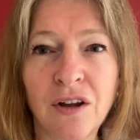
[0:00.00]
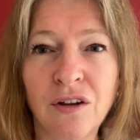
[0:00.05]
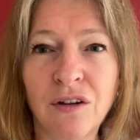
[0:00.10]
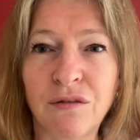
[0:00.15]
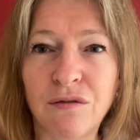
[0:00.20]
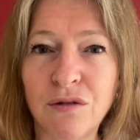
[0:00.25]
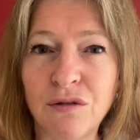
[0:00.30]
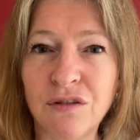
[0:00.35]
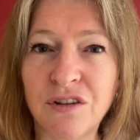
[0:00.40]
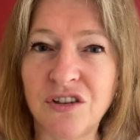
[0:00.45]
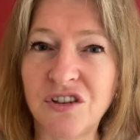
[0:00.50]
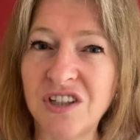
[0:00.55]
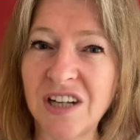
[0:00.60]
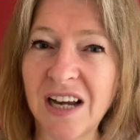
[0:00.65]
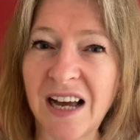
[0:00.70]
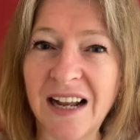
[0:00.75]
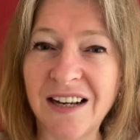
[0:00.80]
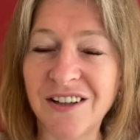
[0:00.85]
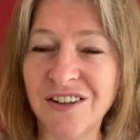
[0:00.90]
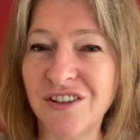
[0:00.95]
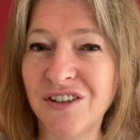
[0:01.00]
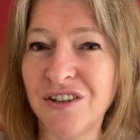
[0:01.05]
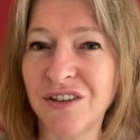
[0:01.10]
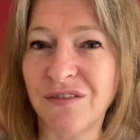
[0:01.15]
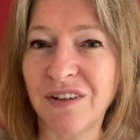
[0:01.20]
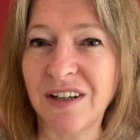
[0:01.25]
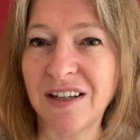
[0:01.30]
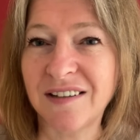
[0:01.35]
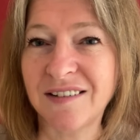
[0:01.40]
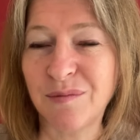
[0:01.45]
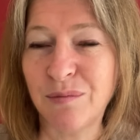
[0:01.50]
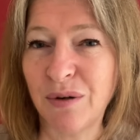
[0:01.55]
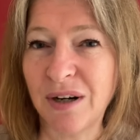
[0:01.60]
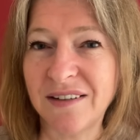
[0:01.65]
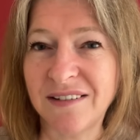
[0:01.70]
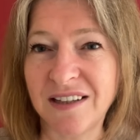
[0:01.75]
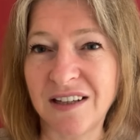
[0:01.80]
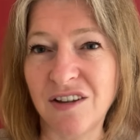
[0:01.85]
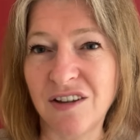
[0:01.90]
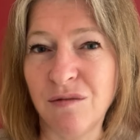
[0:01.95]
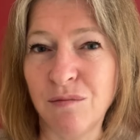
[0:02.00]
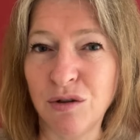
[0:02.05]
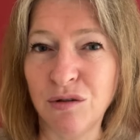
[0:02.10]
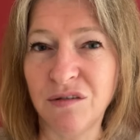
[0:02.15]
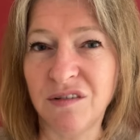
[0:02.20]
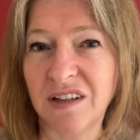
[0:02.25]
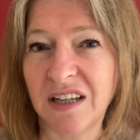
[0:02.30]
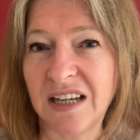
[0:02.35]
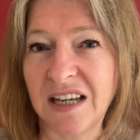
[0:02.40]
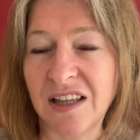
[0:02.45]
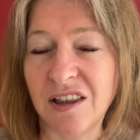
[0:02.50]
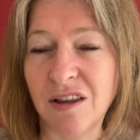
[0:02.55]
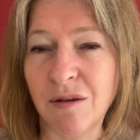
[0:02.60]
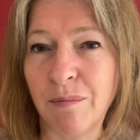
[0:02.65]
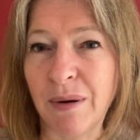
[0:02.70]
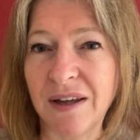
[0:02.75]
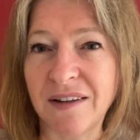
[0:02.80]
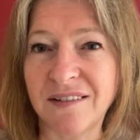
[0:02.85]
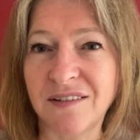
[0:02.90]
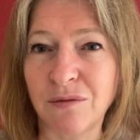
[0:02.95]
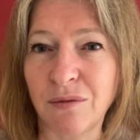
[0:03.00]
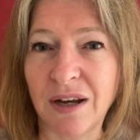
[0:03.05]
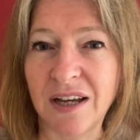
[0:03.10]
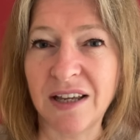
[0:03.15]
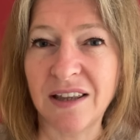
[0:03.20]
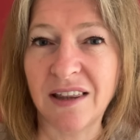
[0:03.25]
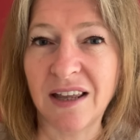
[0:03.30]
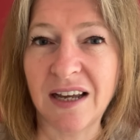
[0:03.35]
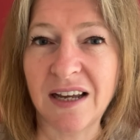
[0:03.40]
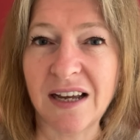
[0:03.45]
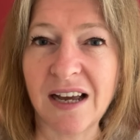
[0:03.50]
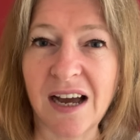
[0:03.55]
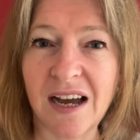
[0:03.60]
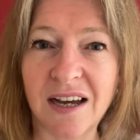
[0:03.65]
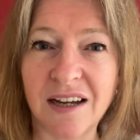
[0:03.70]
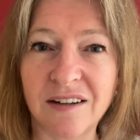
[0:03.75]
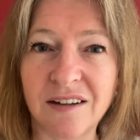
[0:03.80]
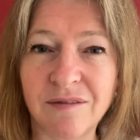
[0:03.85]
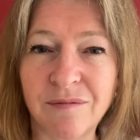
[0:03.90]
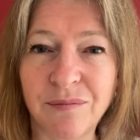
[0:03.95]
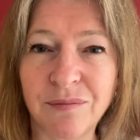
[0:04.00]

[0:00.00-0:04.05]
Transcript: through the challenge of expressing the music in the best way they can.